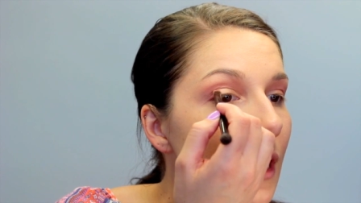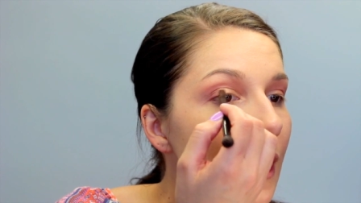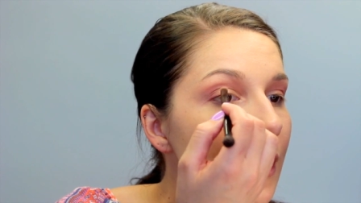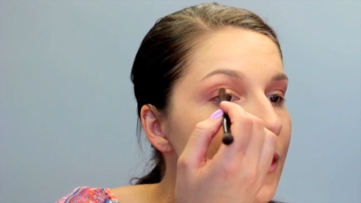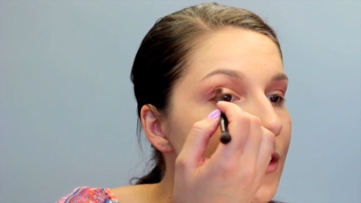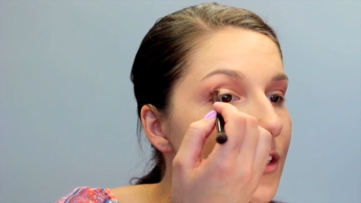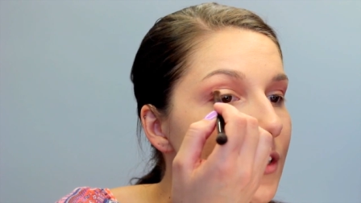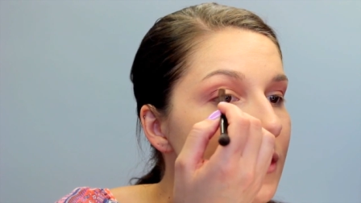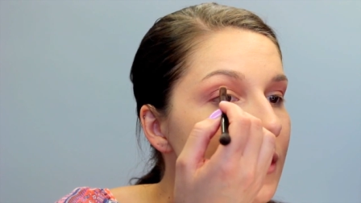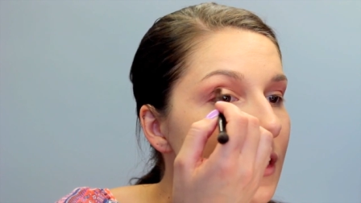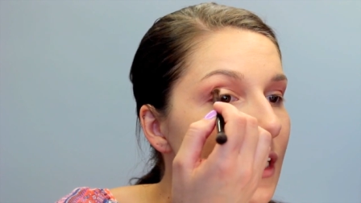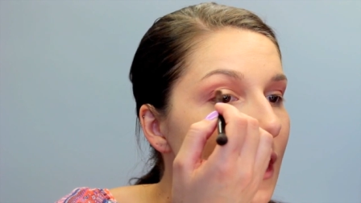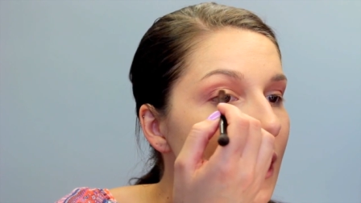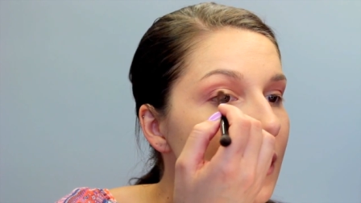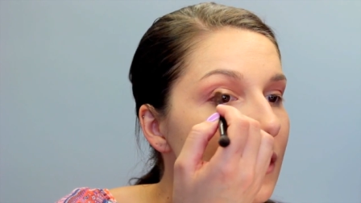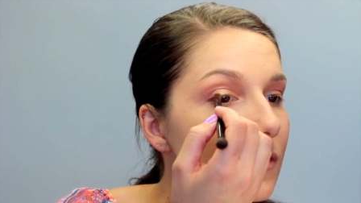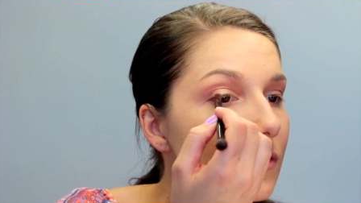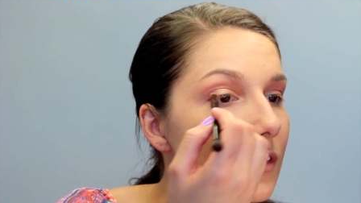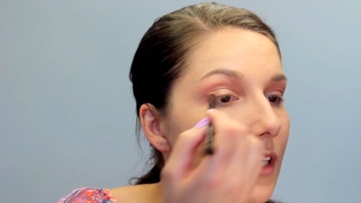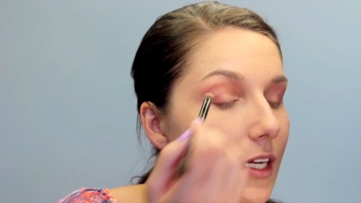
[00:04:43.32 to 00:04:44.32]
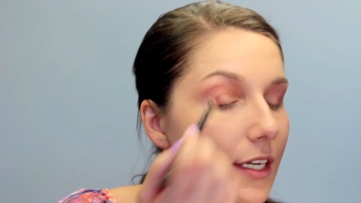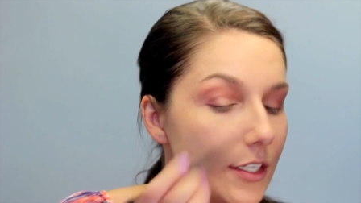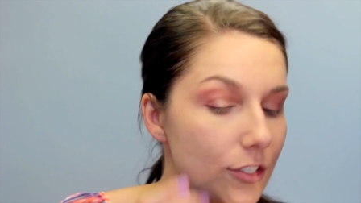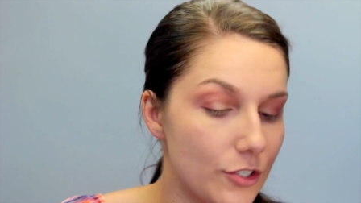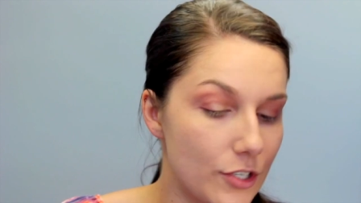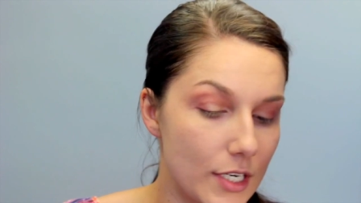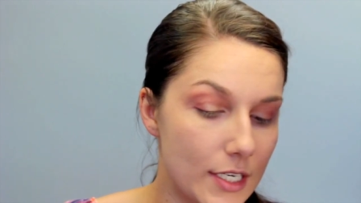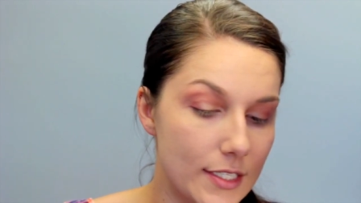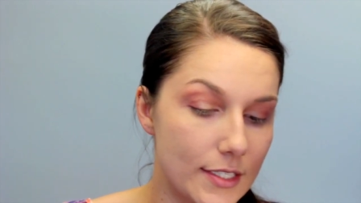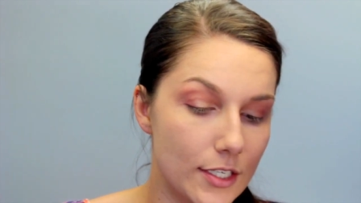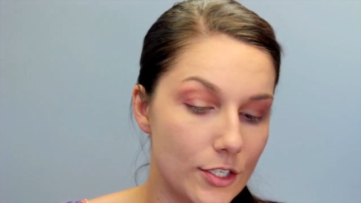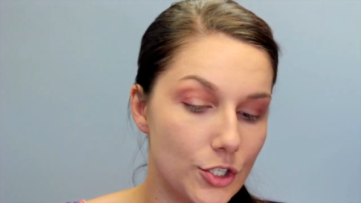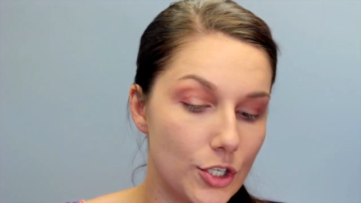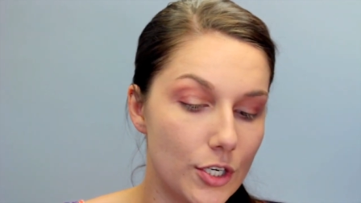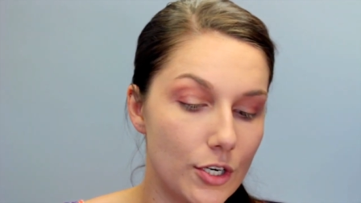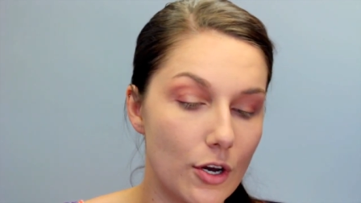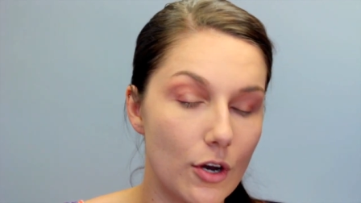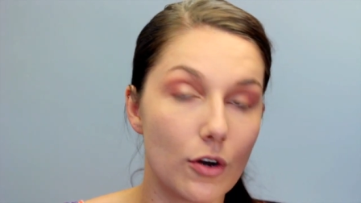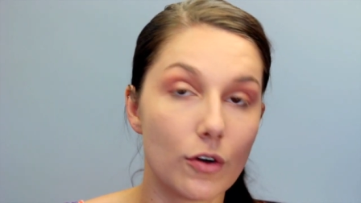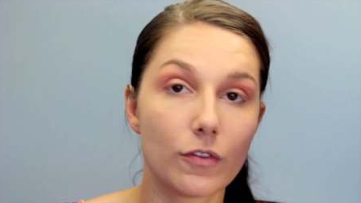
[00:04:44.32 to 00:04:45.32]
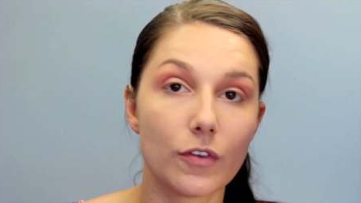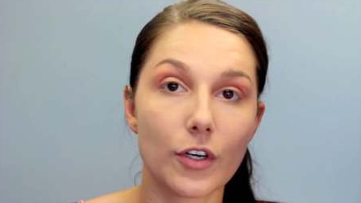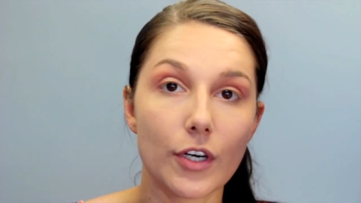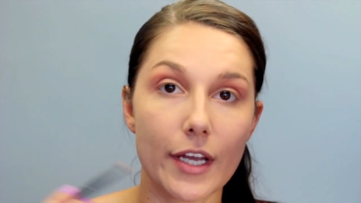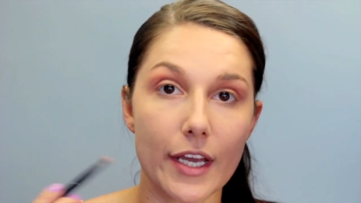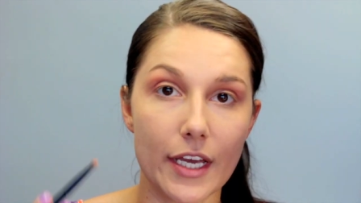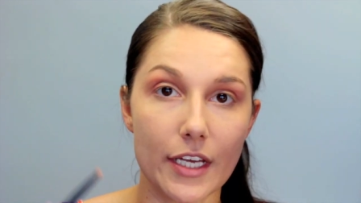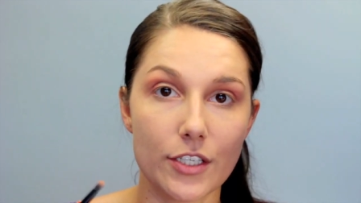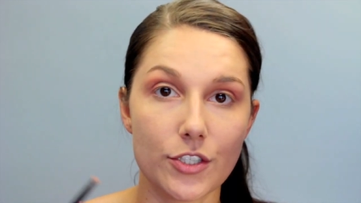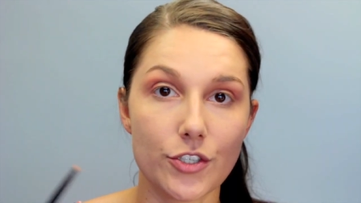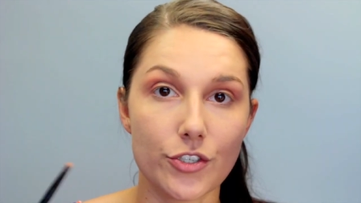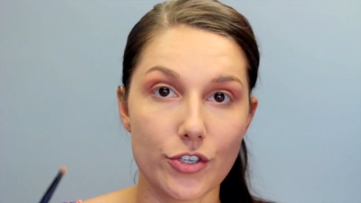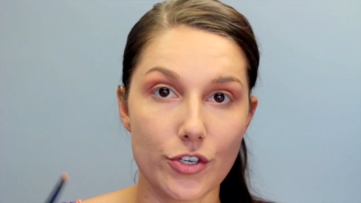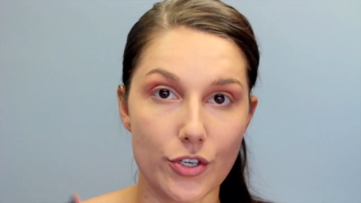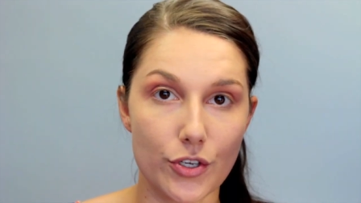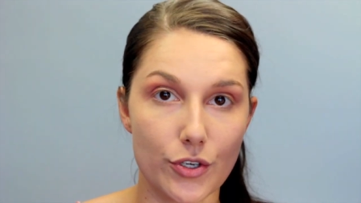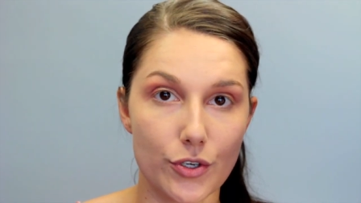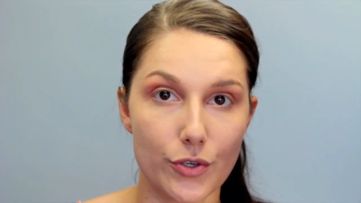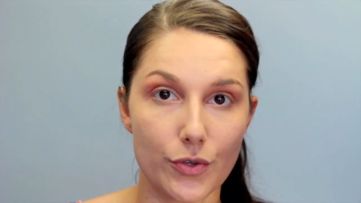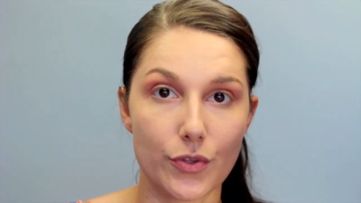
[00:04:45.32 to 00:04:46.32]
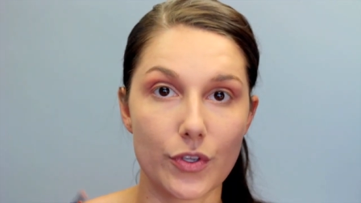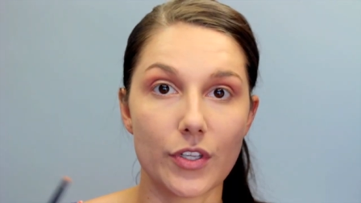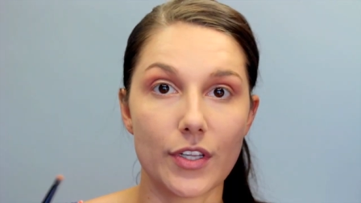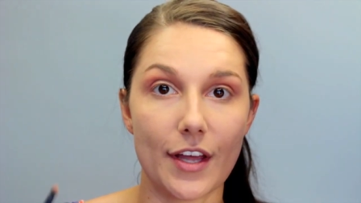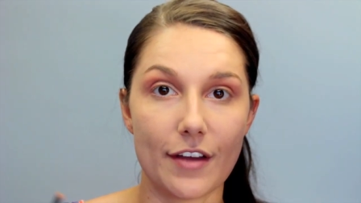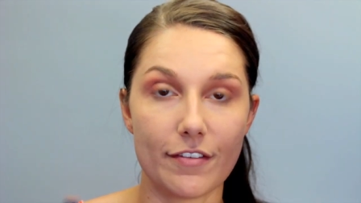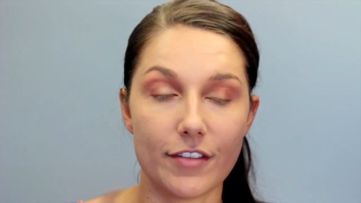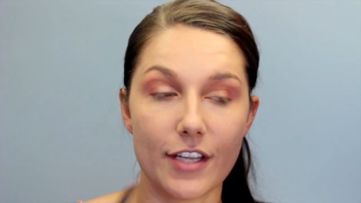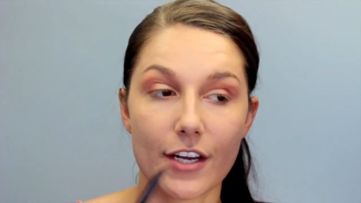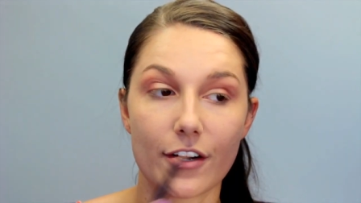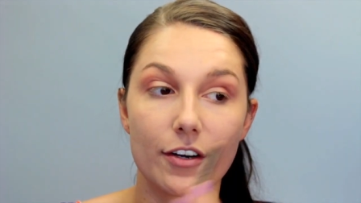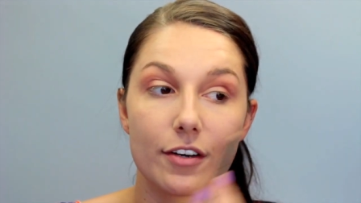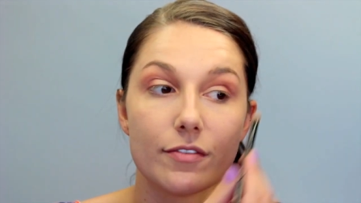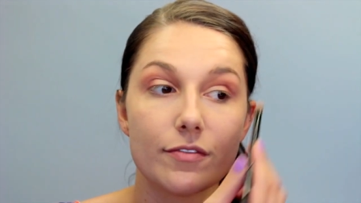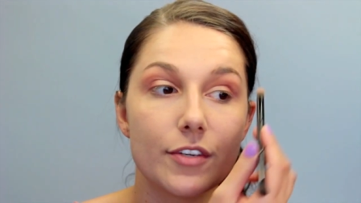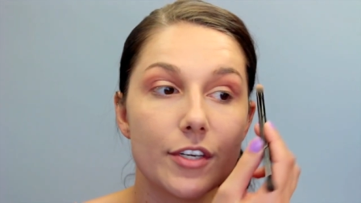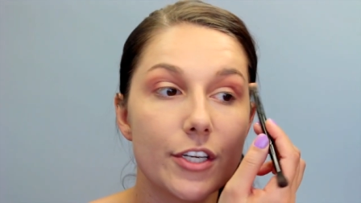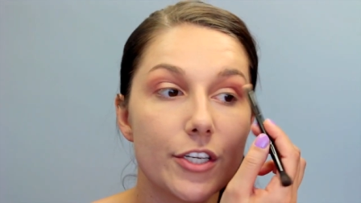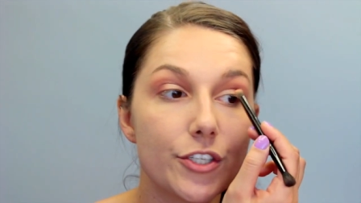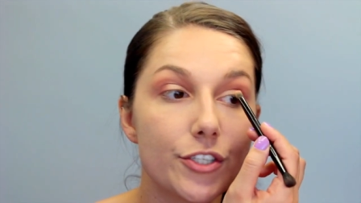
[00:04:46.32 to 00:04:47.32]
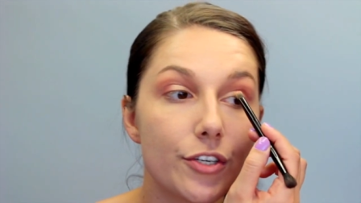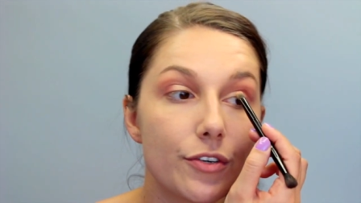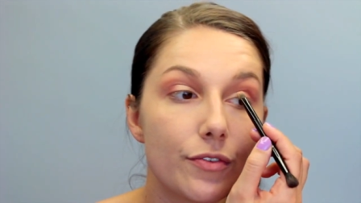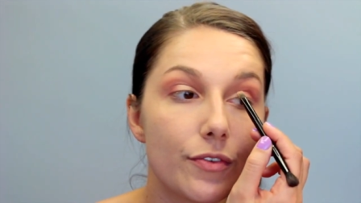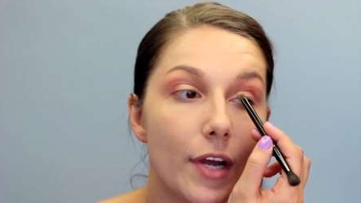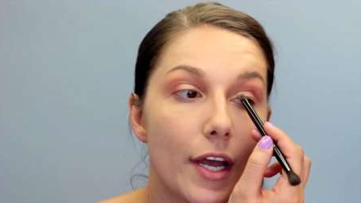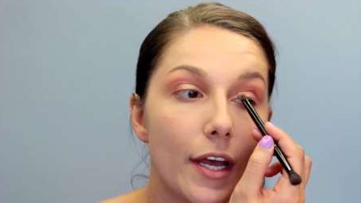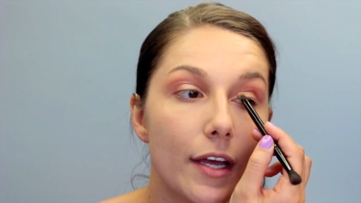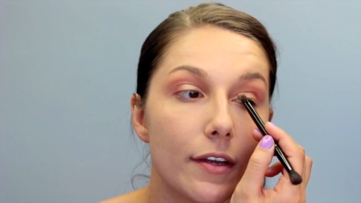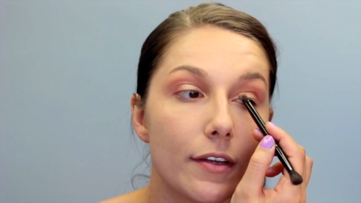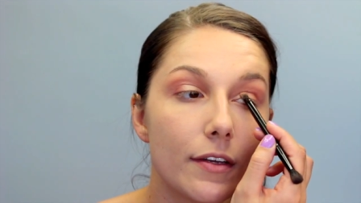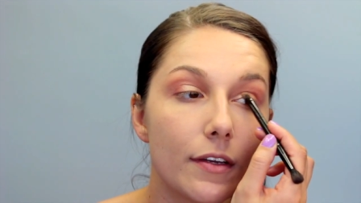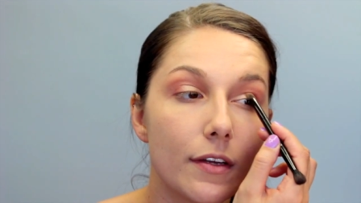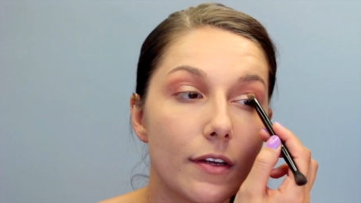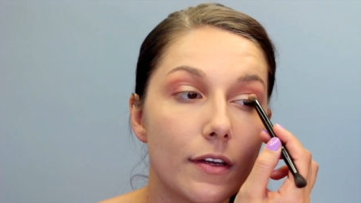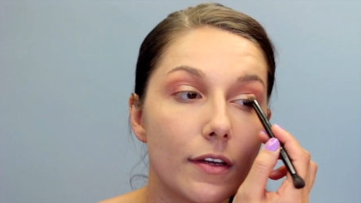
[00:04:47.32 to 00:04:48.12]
and just kind of let it transition over into the love letter in Venetian red.